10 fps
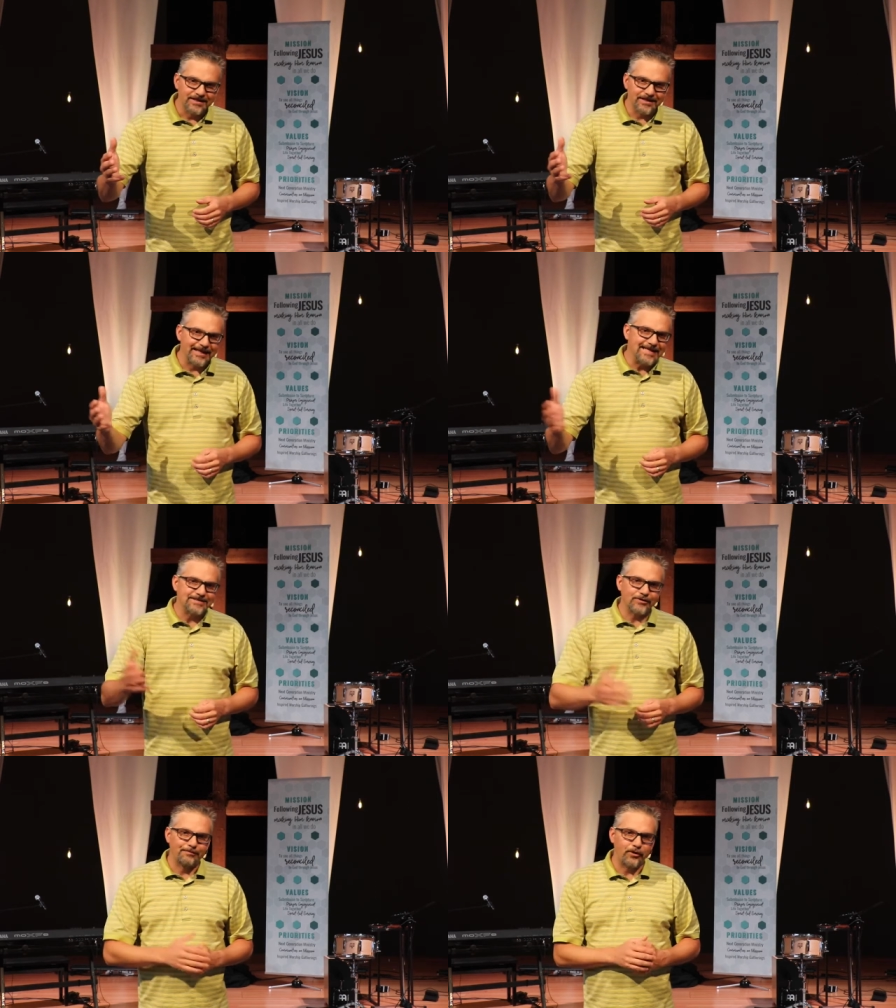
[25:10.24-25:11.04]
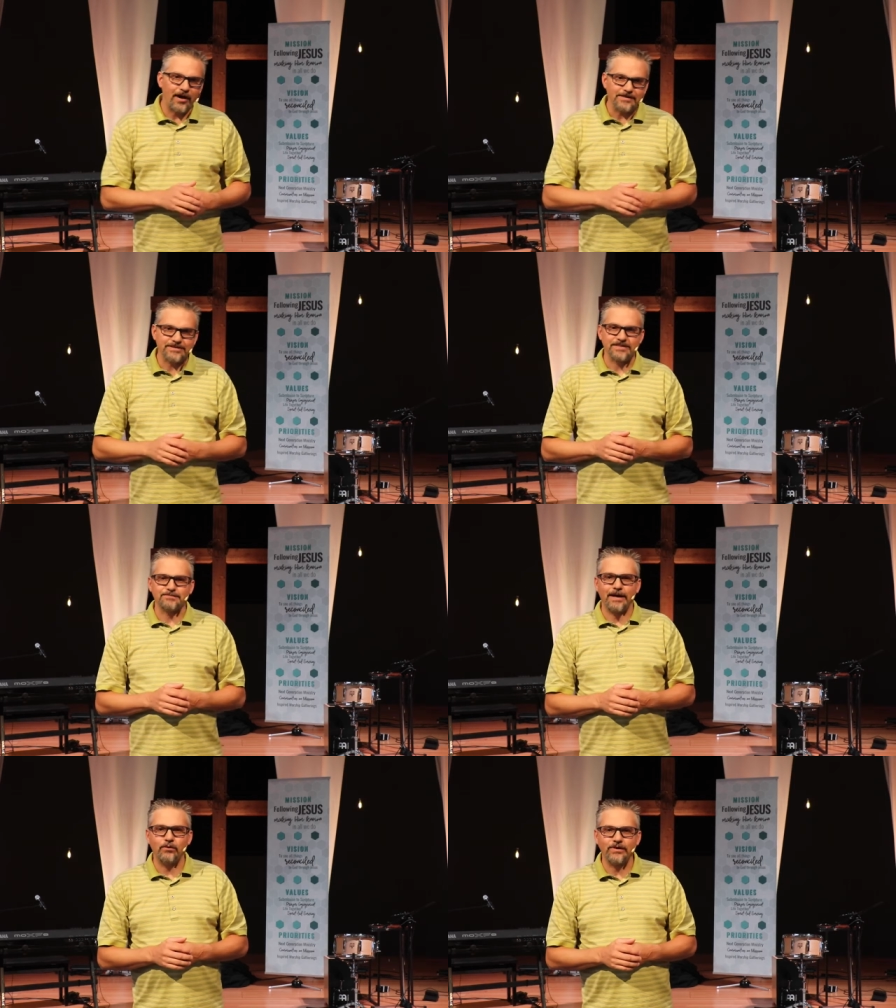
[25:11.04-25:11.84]
lays out a process
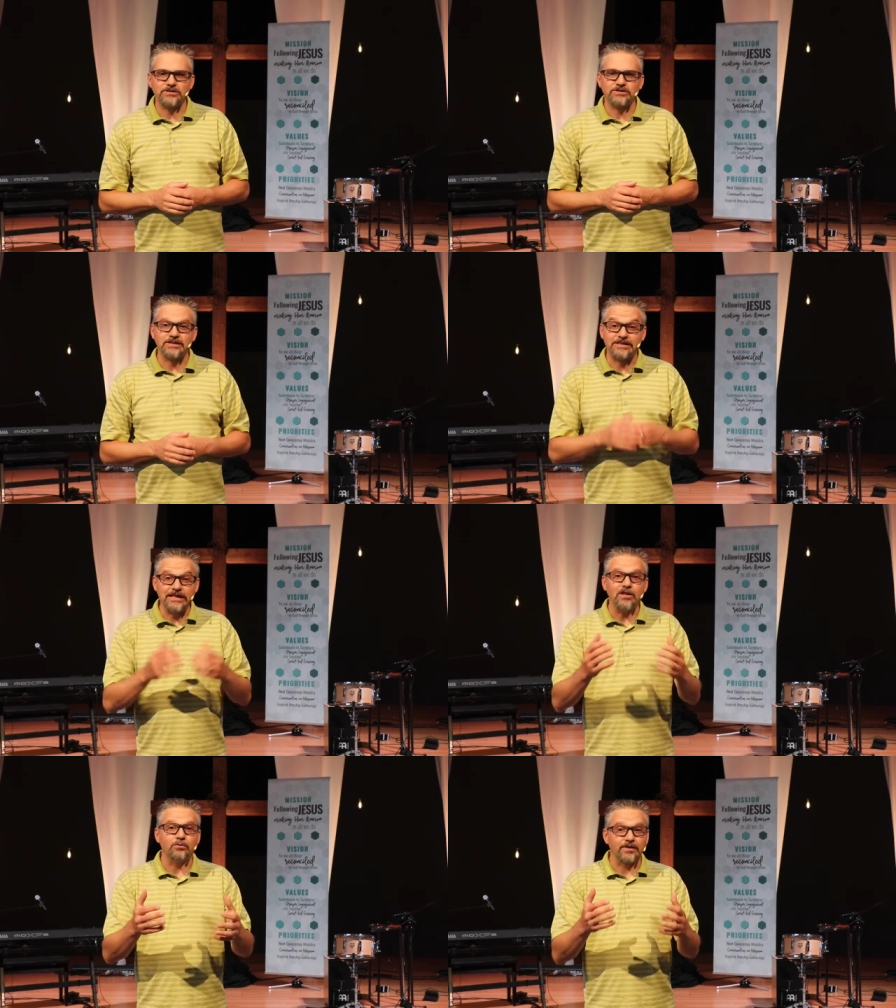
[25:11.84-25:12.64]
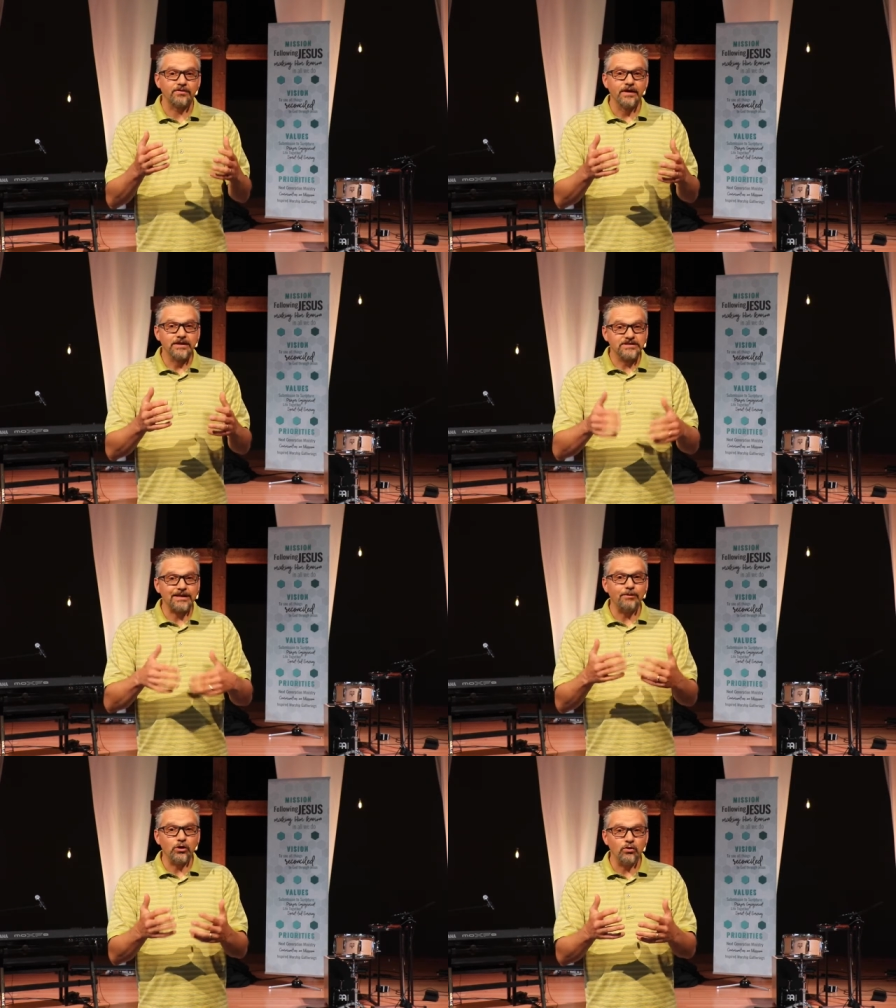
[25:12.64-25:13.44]
by which to deal with
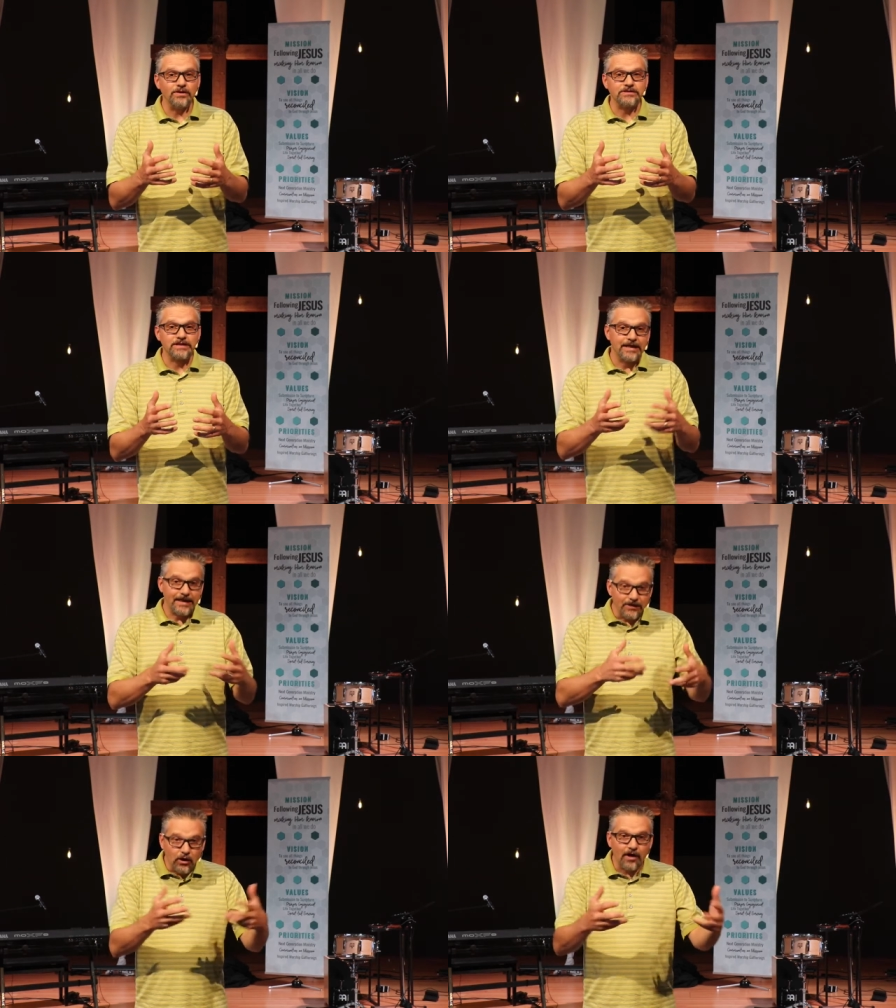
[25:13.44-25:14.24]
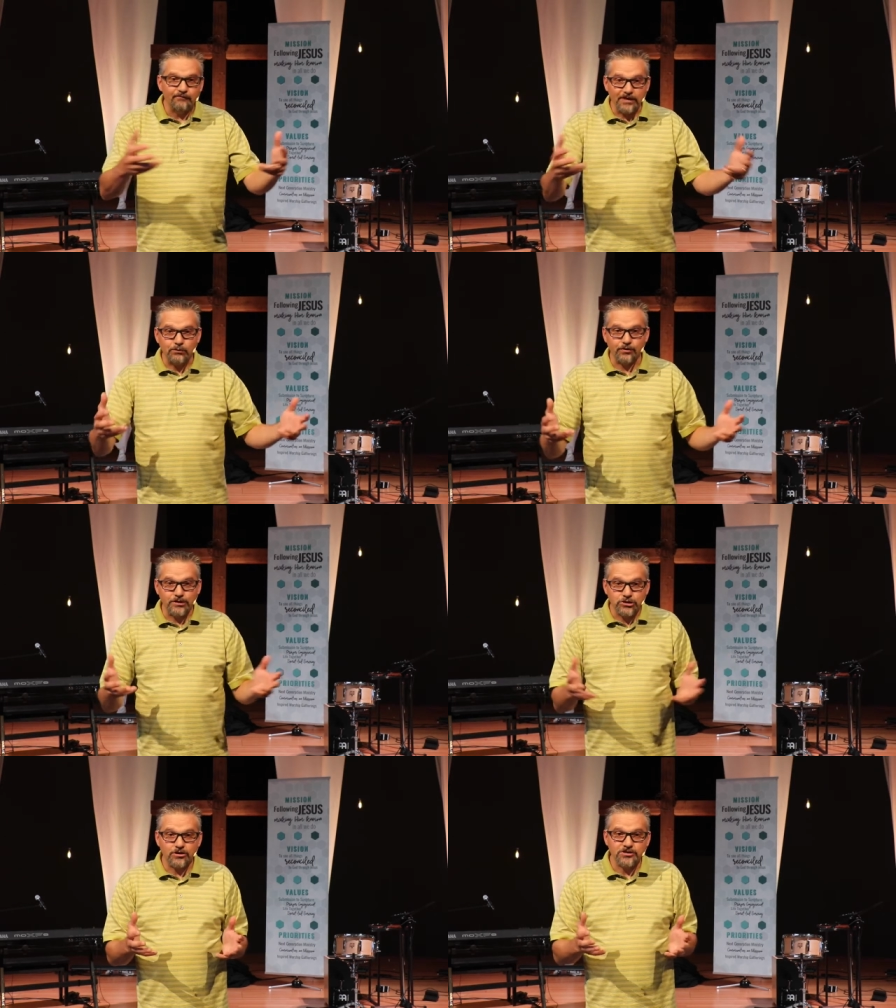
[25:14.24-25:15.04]
someone who is in conflict with the
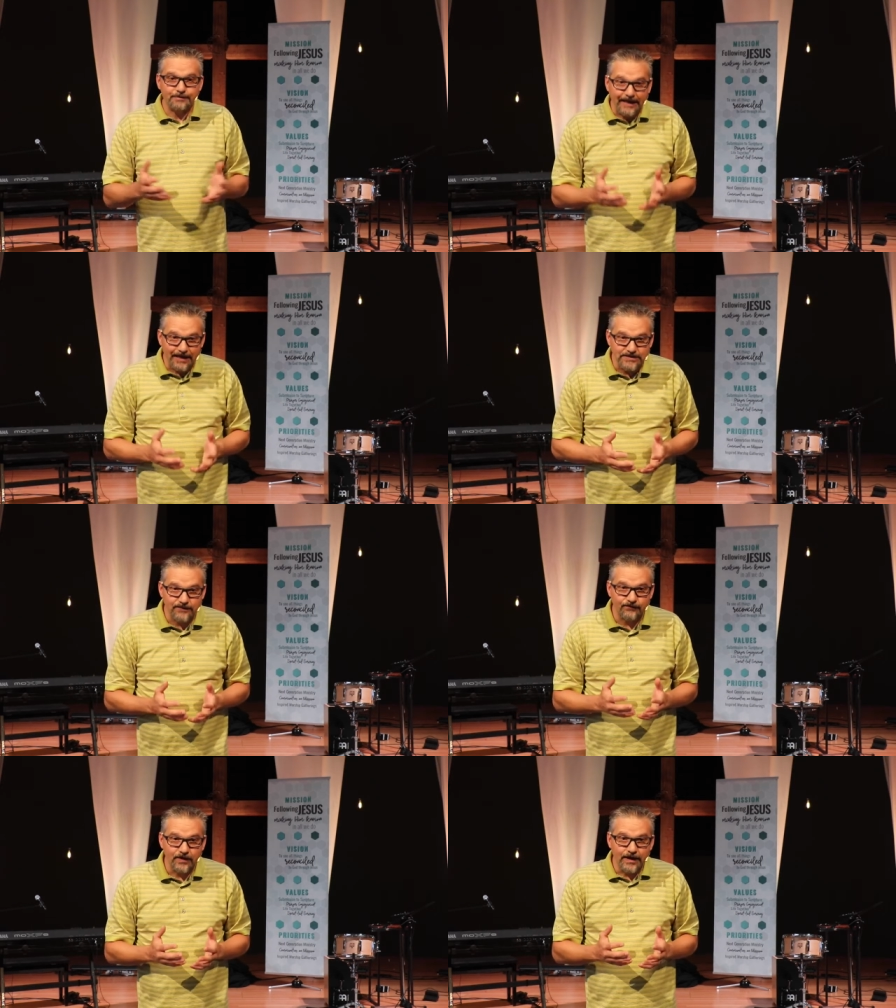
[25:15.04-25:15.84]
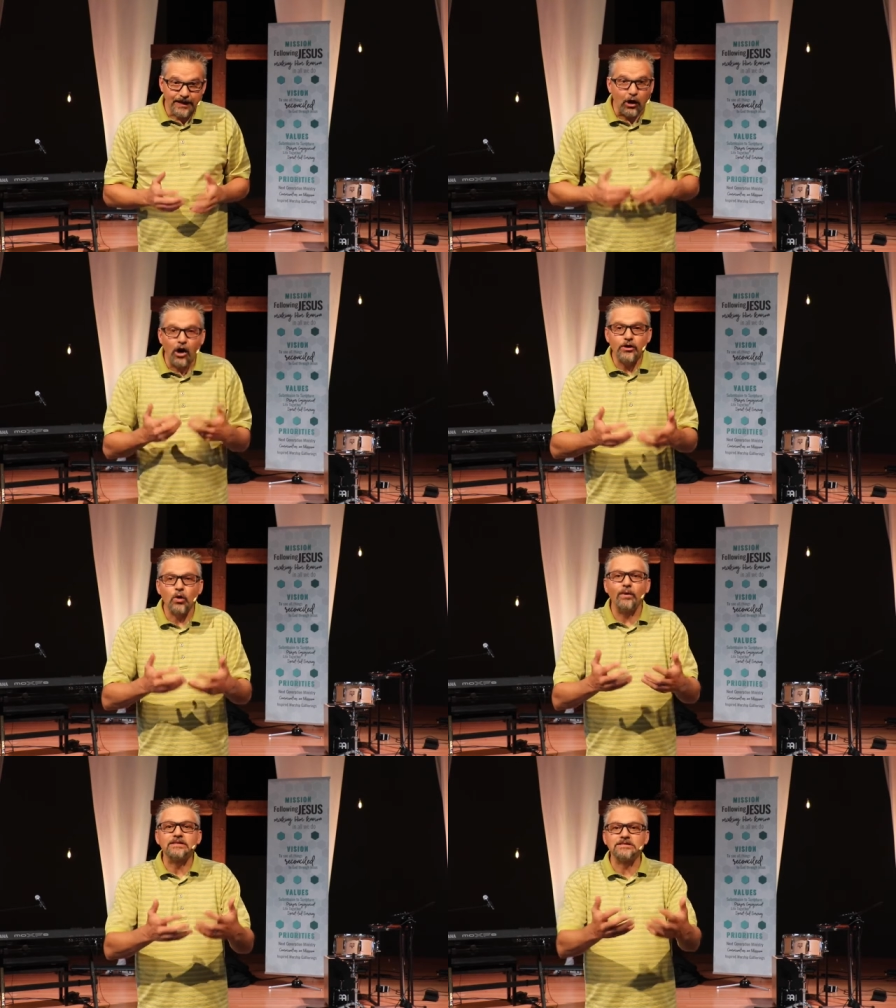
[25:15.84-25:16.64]
church because of an
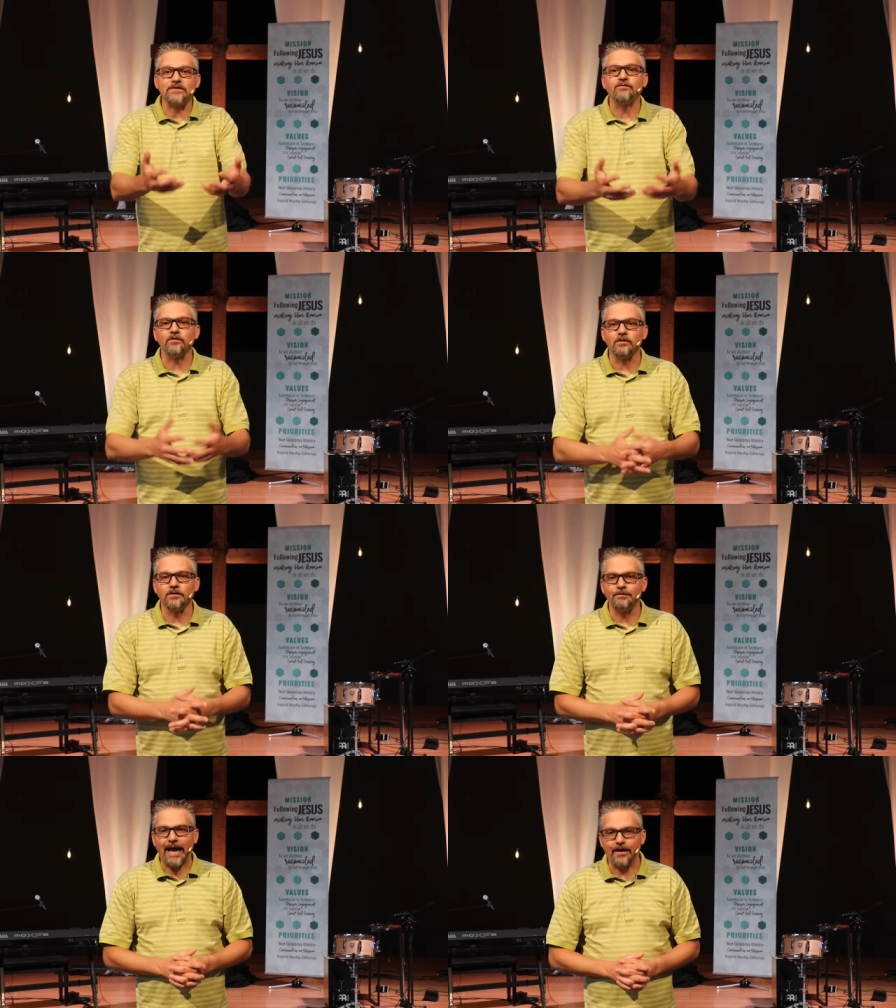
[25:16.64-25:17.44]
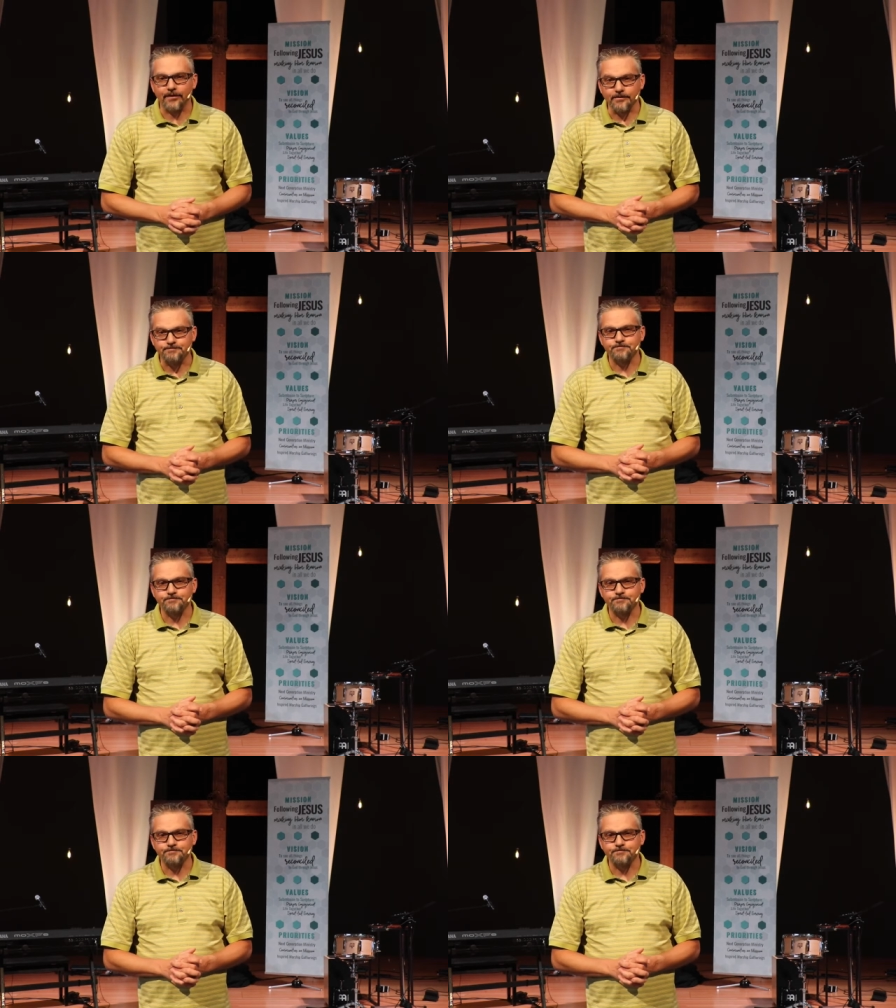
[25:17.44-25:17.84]
ongoing sinful pattern.